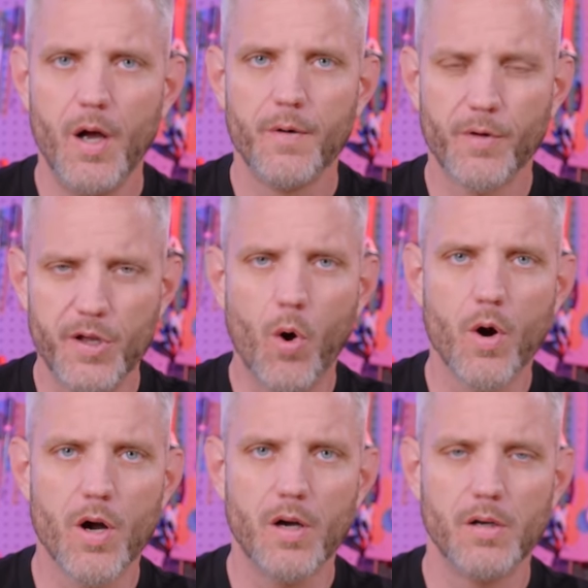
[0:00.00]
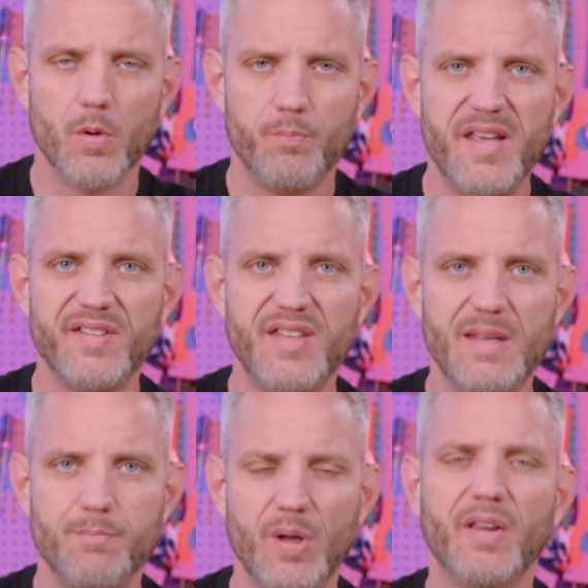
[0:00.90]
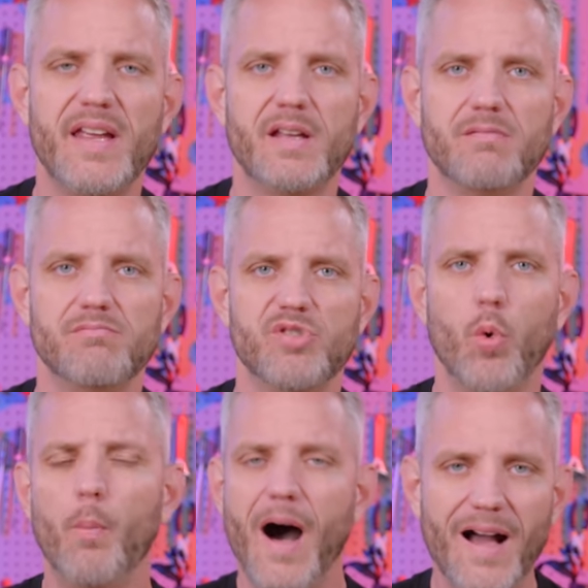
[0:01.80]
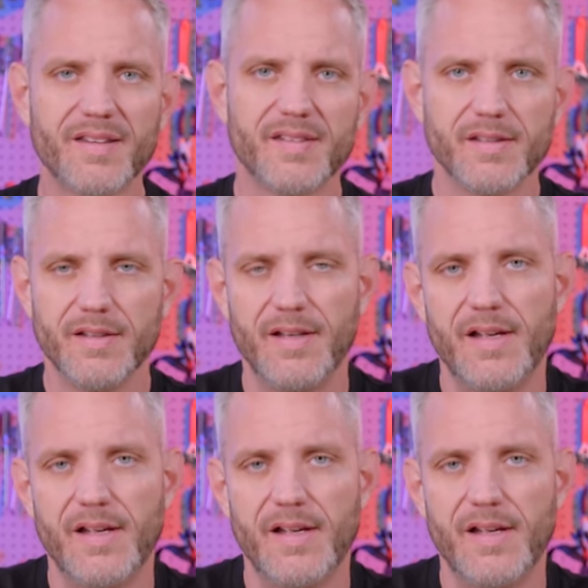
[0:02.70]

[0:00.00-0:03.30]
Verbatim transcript: for your PC building toolbox.